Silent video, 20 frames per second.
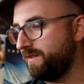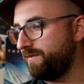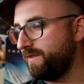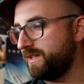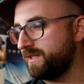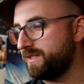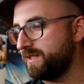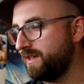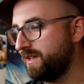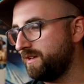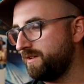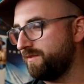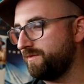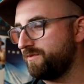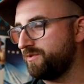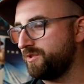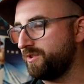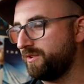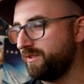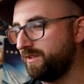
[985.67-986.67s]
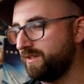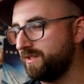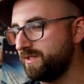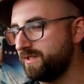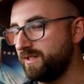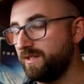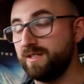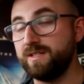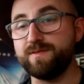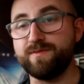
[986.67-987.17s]
investigative
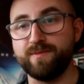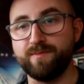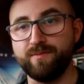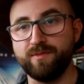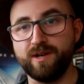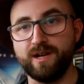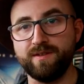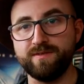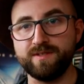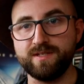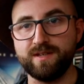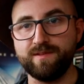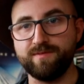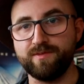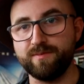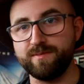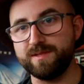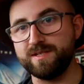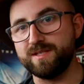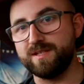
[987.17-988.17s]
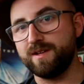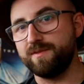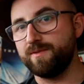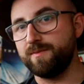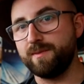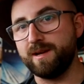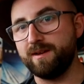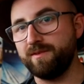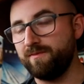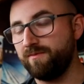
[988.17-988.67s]
journalist, at least from what I've seen from his stuff
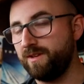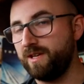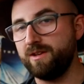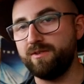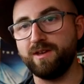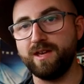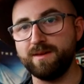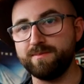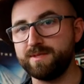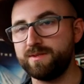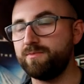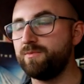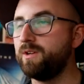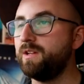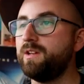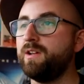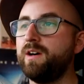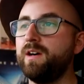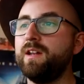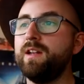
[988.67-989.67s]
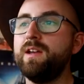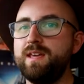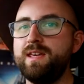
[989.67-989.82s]
about video games and whatnot,